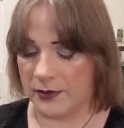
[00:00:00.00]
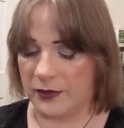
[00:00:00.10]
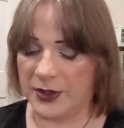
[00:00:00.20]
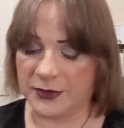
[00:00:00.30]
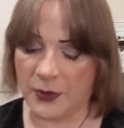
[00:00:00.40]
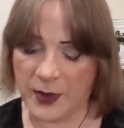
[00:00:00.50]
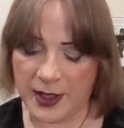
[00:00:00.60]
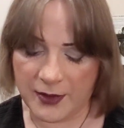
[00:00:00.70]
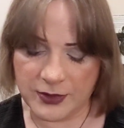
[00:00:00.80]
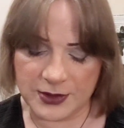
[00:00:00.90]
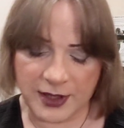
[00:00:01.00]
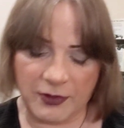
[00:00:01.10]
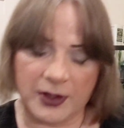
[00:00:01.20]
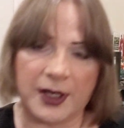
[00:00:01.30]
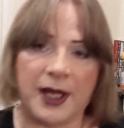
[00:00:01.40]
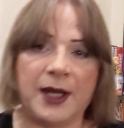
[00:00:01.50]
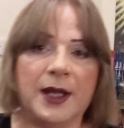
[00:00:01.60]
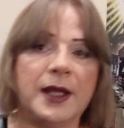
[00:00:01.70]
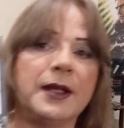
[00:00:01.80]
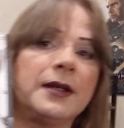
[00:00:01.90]
first of all, we just have a look at that
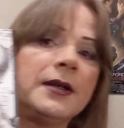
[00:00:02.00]
inlay.